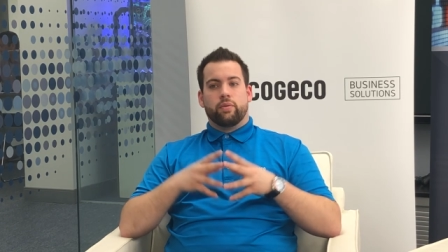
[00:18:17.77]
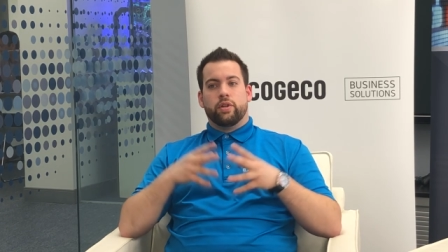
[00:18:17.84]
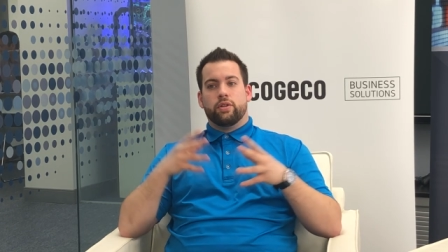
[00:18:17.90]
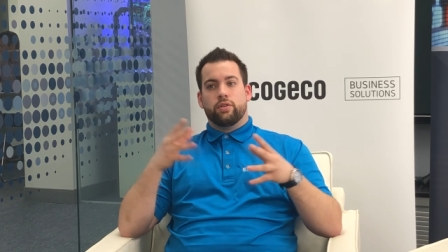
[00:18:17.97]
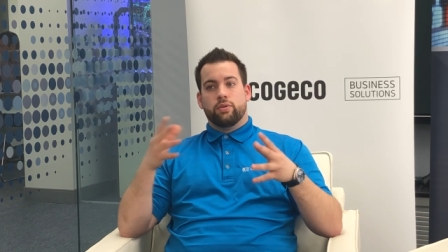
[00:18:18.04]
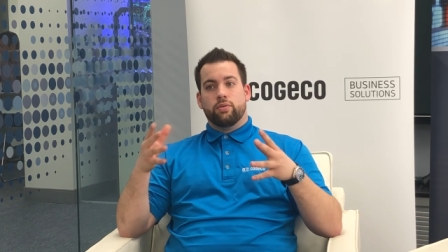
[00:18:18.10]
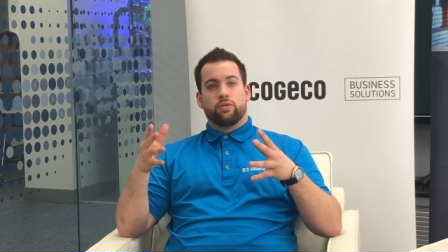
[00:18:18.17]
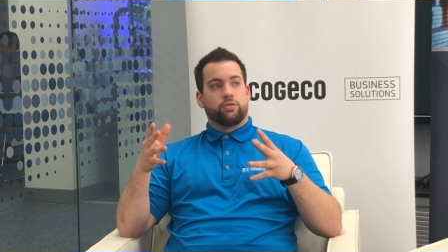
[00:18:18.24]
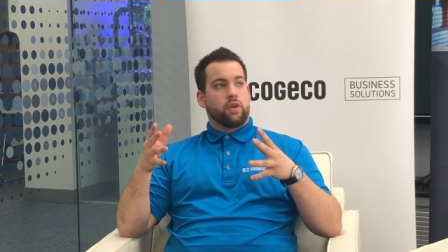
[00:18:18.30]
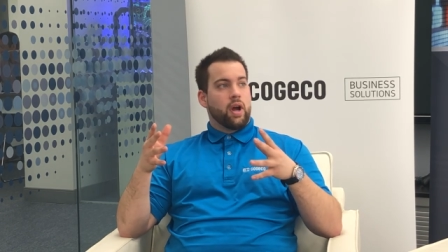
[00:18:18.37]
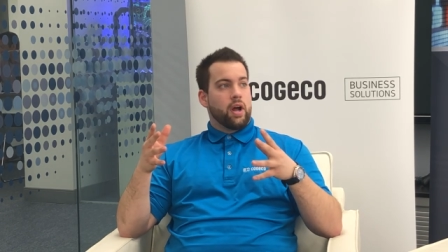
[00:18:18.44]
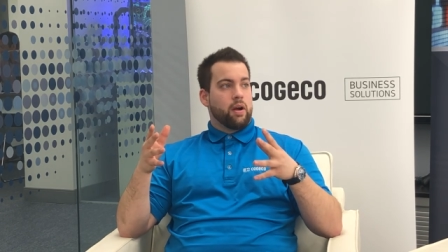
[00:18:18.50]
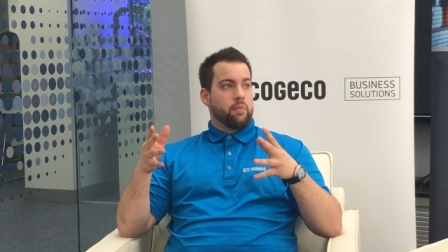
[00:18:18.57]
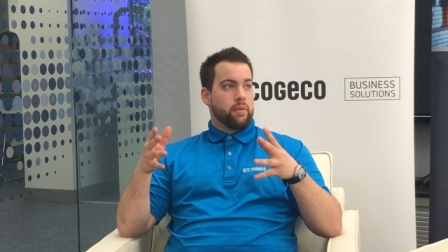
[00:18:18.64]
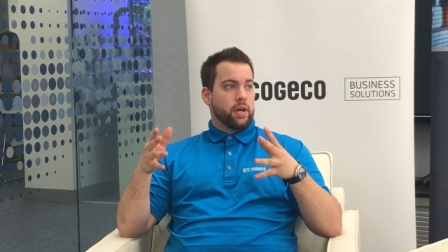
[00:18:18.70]
So we do
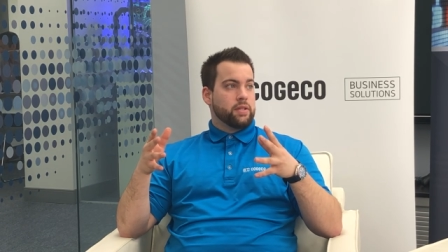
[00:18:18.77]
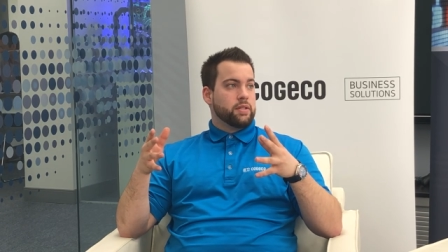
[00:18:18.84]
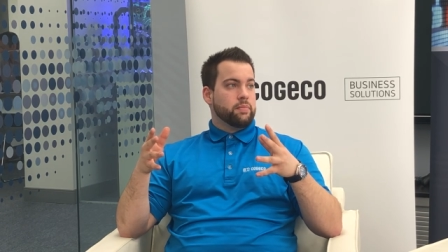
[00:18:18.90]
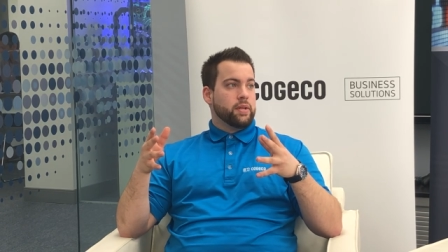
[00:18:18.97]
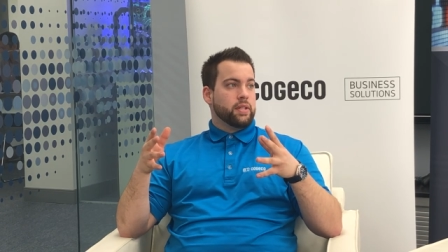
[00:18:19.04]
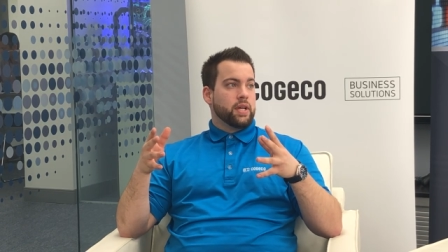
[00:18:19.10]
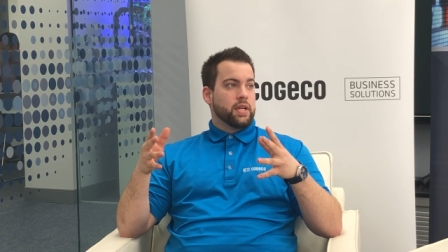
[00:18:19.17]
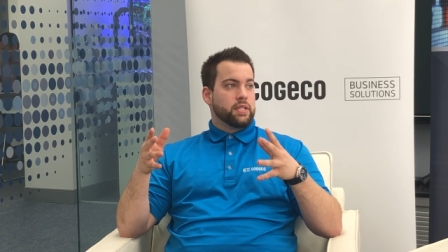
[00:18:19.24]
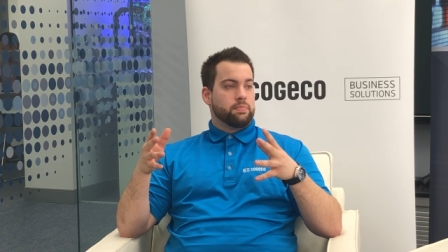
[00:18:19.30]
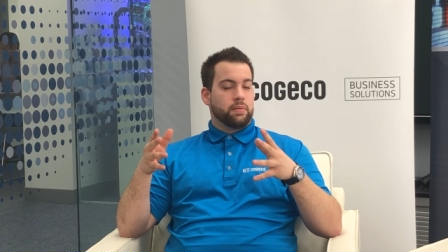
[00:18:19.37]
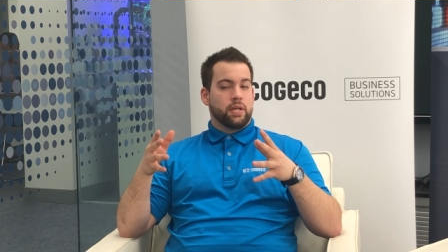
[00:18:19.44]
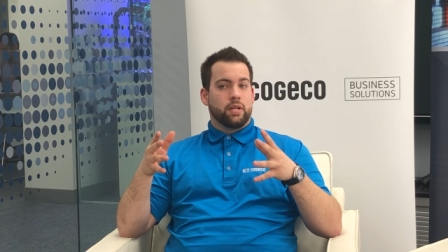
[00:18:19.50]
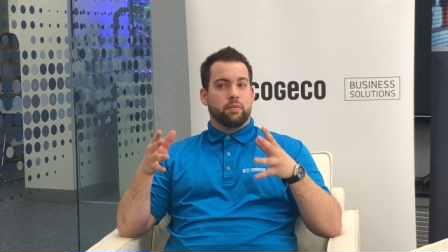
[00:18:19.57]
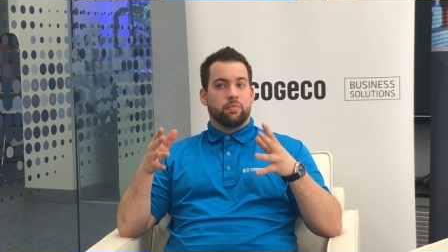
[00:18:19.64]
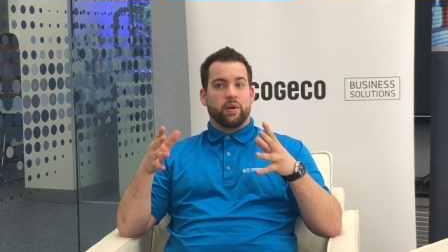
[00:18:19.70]
try our best to meet that
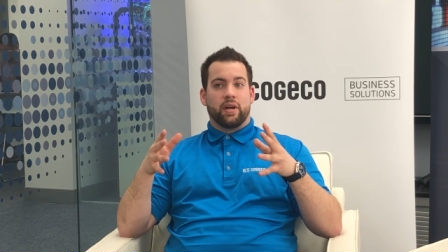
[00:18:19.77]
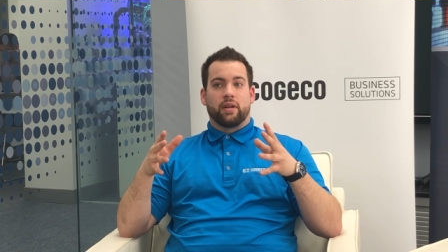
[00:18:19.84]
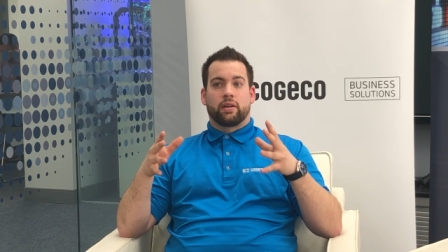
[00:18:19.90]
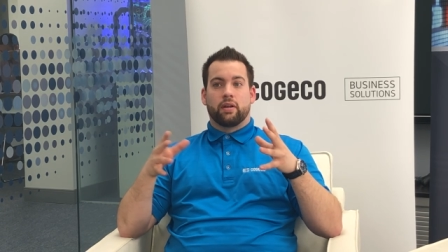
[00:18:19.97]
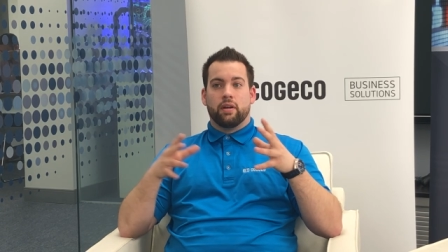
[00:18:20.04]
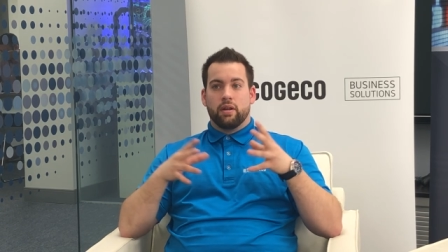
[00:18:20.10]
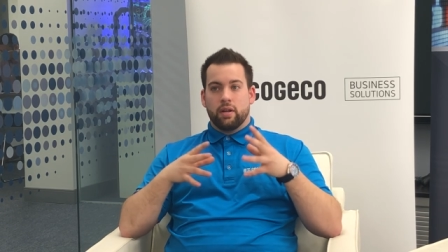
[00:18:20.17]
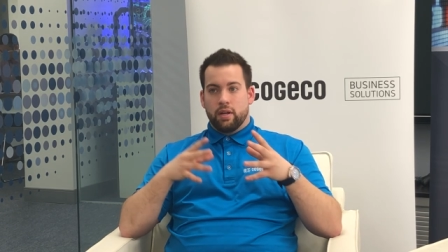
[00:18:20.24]
speed, but